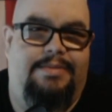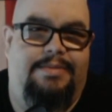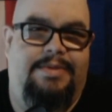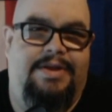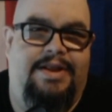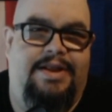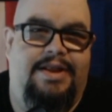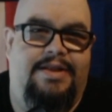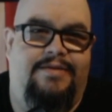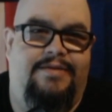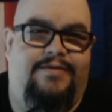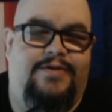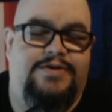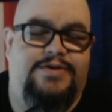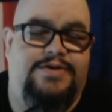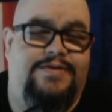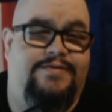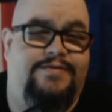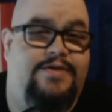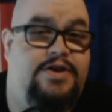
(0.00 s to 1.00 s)
I mean,
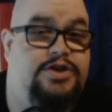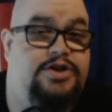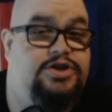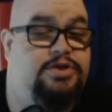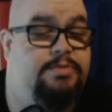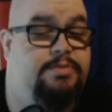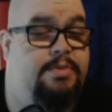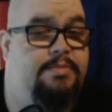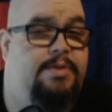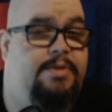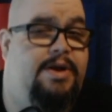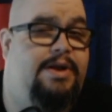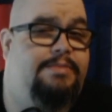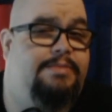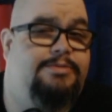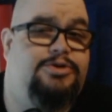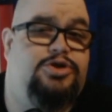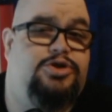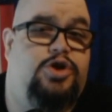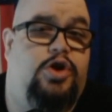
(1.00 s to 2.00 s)
first of all, he should be brought up
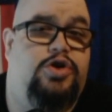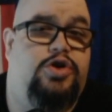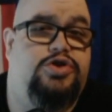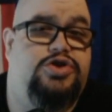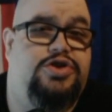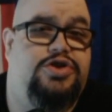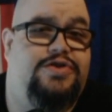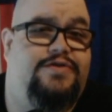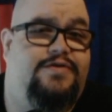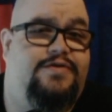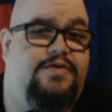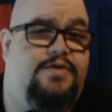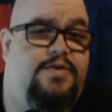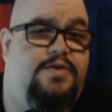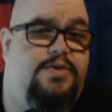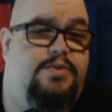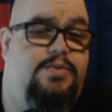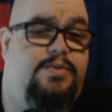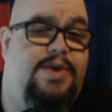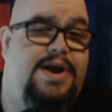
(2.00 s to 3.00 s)
in charges for
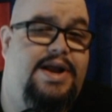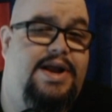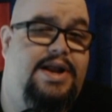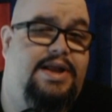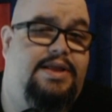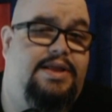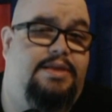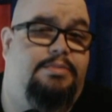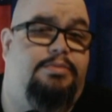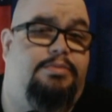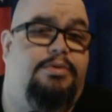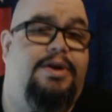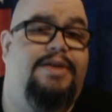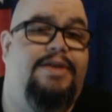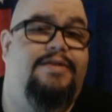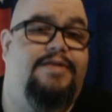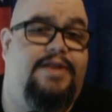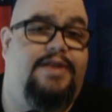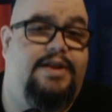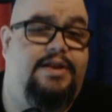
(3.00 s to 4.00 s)
threatening the
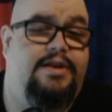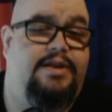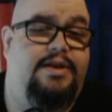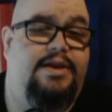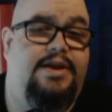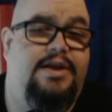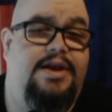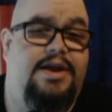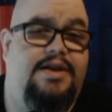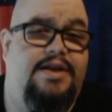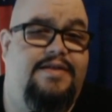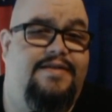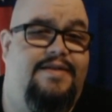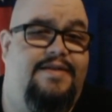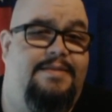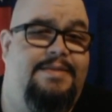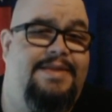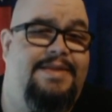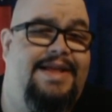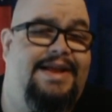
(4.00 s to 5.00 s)
president, because I
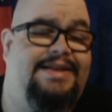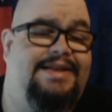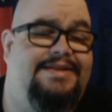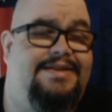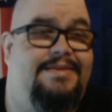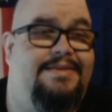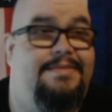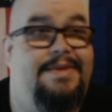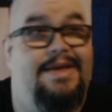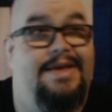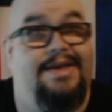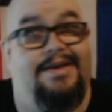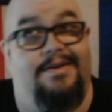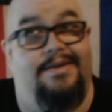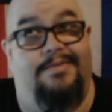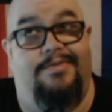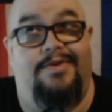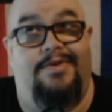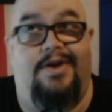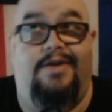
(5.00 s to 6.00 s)
mean that to me
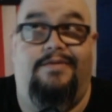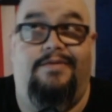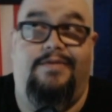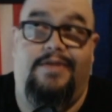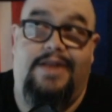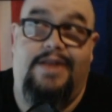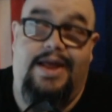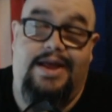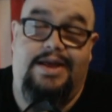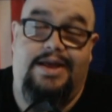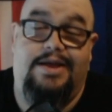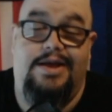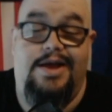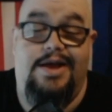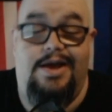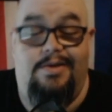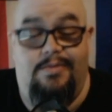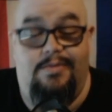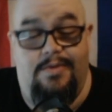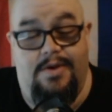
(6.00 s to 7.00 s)
comes off of like,
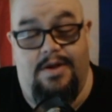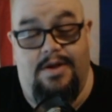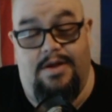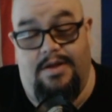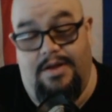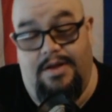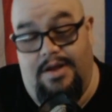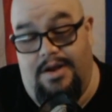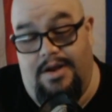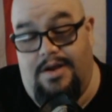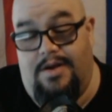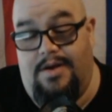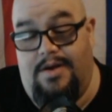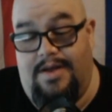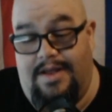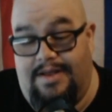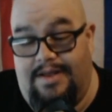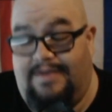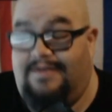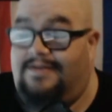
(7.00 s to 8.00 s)
yeah, well, you know,
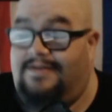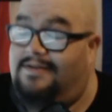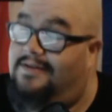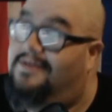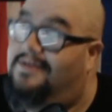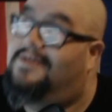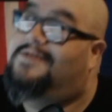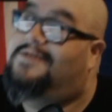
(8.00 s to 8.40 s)
it's